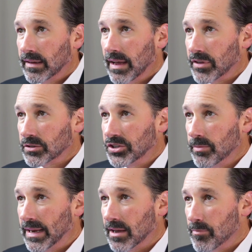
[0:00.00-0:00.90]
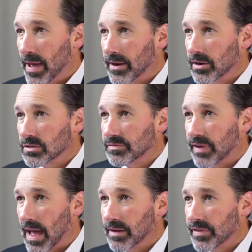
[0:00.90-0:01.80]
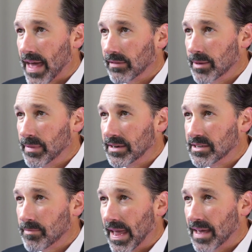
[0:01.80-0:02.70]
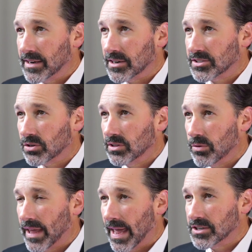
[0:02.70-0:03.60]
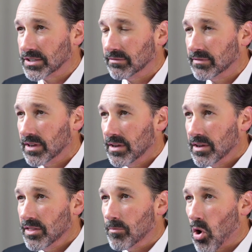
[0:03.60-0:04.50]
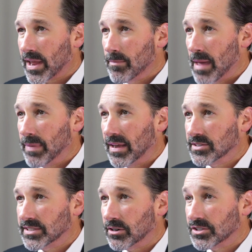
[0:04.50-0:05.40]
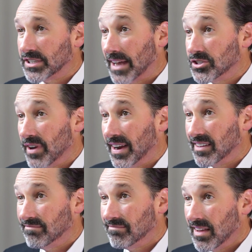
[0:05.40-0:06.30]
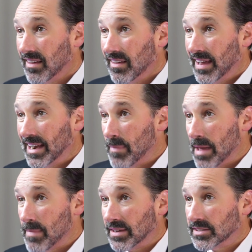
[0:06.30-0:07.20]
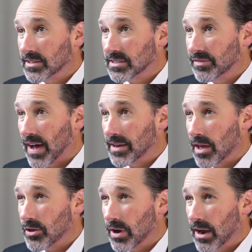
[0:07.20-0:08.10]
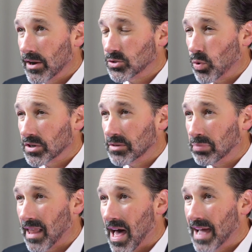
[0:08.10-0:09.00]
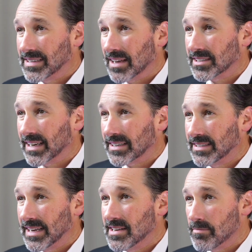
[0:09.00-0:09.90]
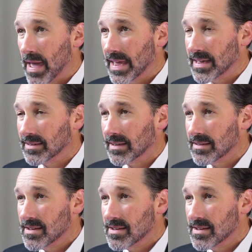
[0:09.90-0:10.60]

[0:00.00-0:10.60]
If there are too many competitors vying for that limited demand in a certain location, the market may be considered saturated, and it may make sense to find other areas where supply doesn't exceed demand.